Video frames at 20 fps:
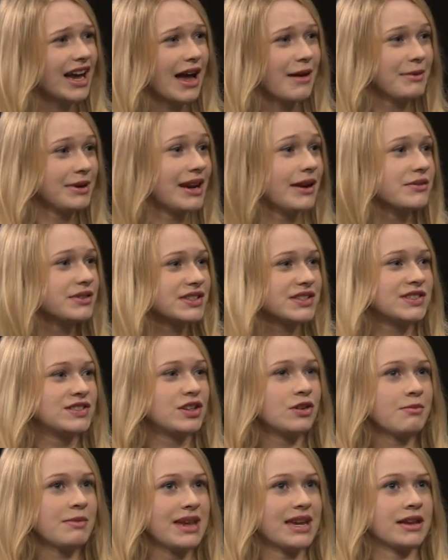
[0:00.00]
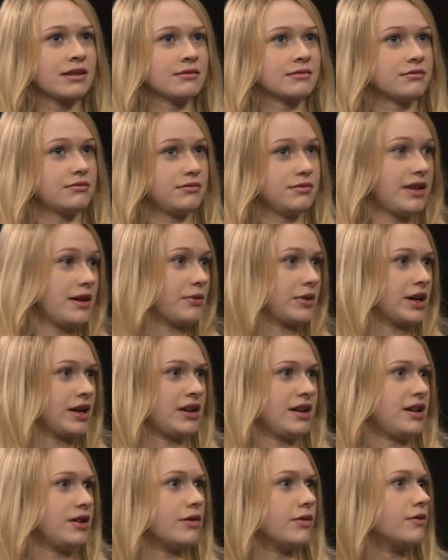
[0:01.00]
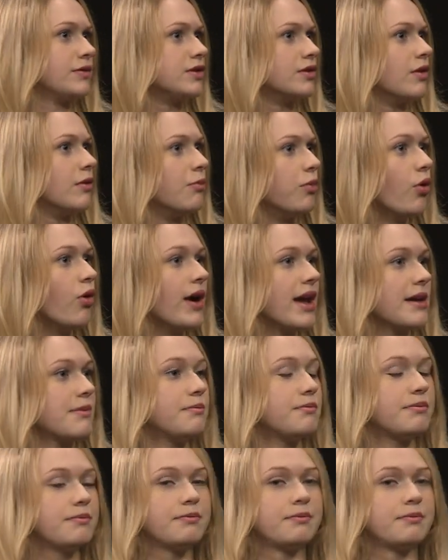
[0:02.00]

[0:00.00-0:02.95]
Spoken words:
I mean, I was assuming they were gonna, you know, do a boy,